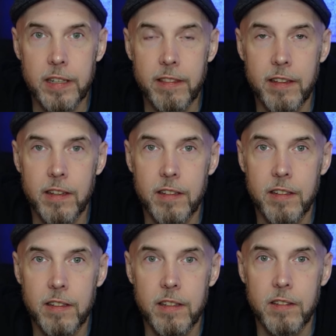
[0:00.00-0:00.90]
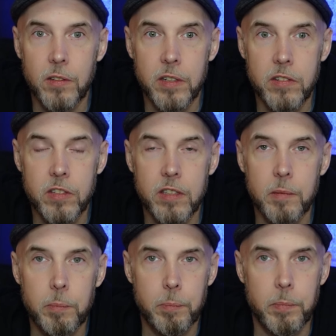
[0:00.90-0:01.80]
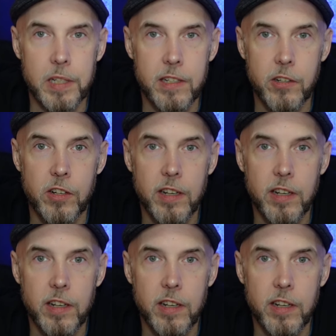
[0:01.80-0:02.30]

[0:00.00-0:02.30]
I think that Laura is going to continue